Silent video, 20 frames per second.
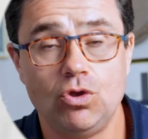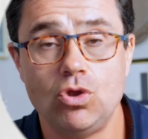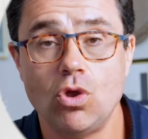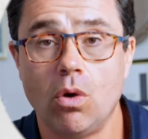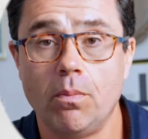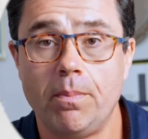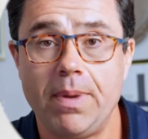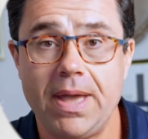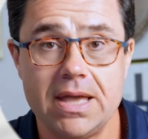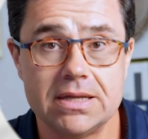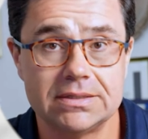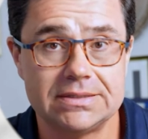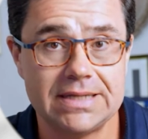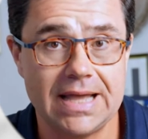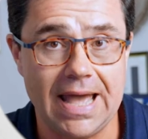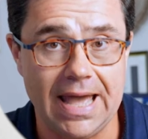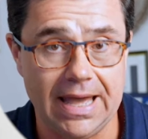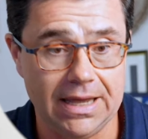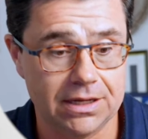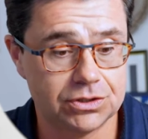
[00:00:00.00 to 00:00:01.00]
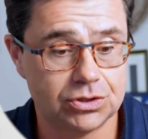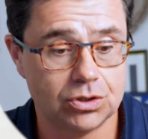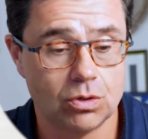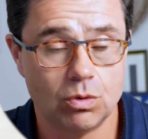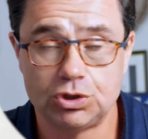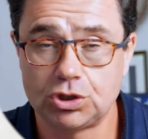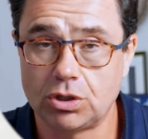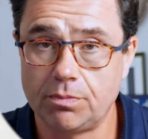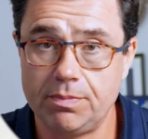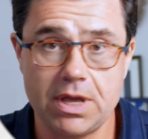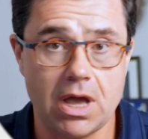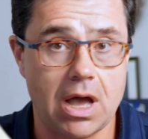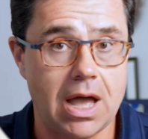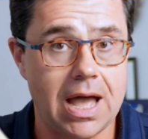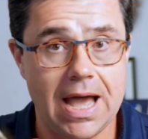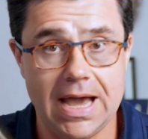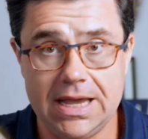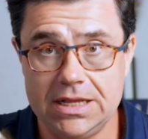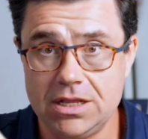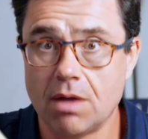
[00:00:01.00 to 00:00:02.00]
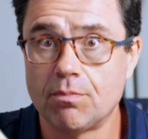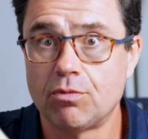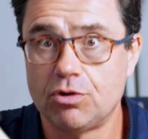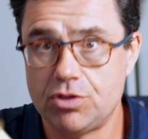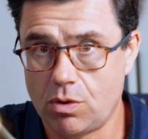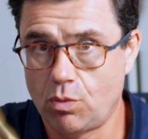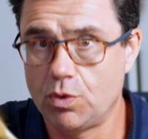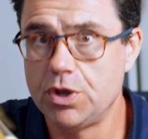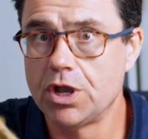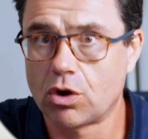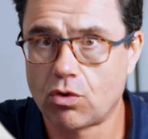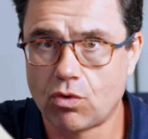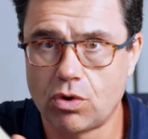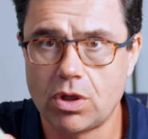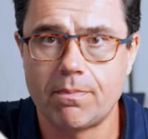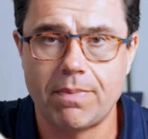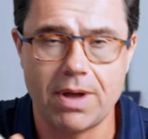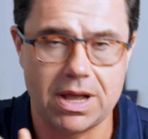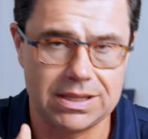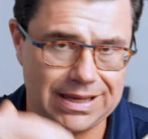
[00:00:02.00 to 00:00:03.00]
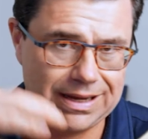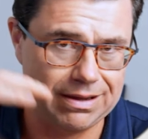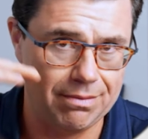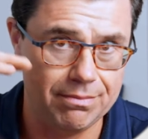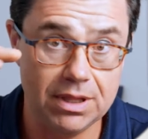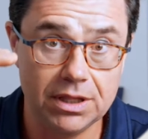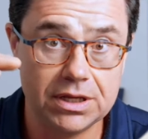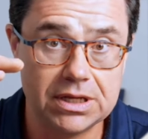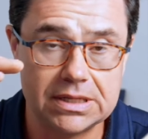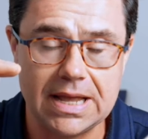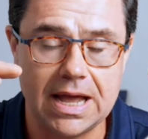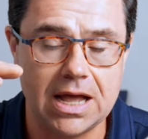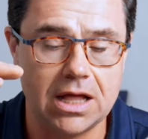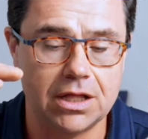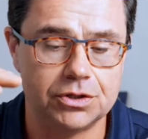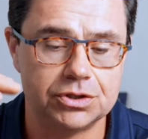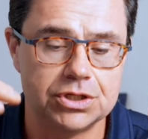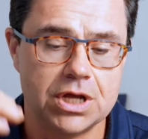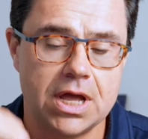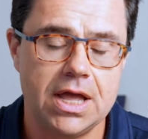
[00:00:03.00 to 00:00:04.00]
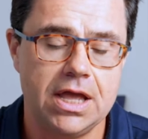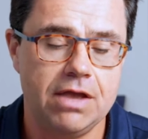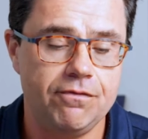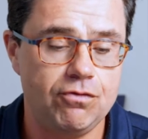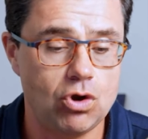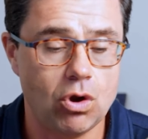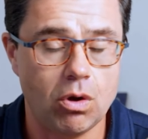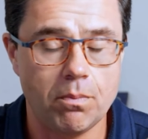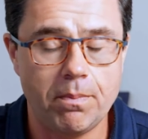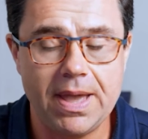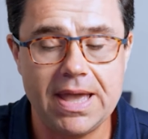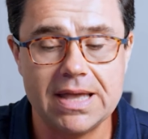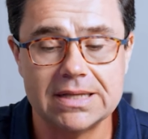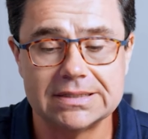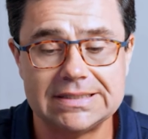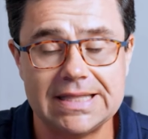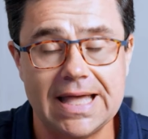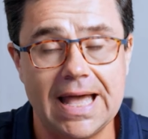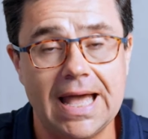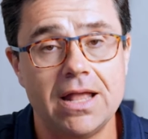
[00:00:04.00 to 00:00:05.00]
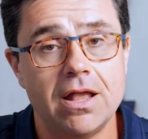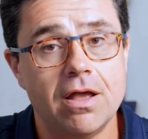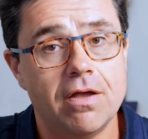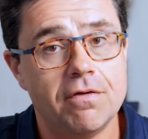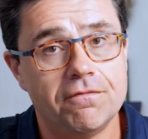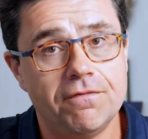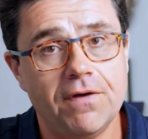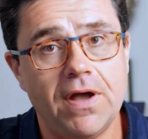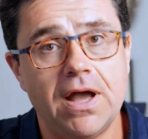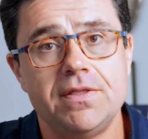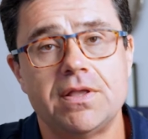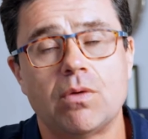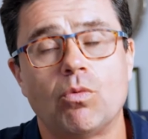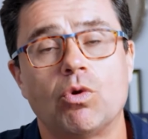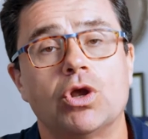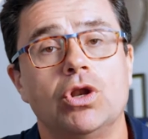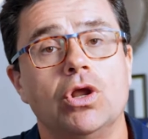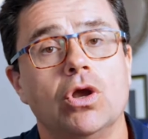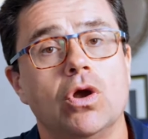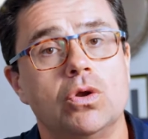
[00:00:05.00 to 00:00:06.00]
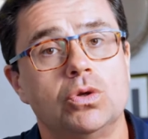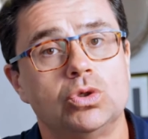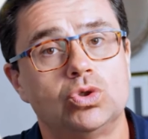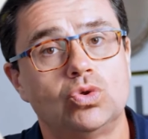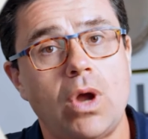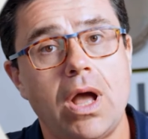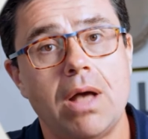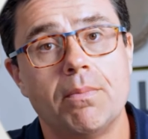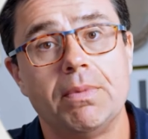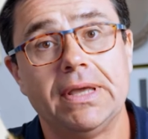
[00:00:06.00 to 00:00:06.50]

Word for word: you don't pay us X, which could be a high number that we agree upon, like a million dollars, if you don't pay us that, fine, then we're gonna go to trial.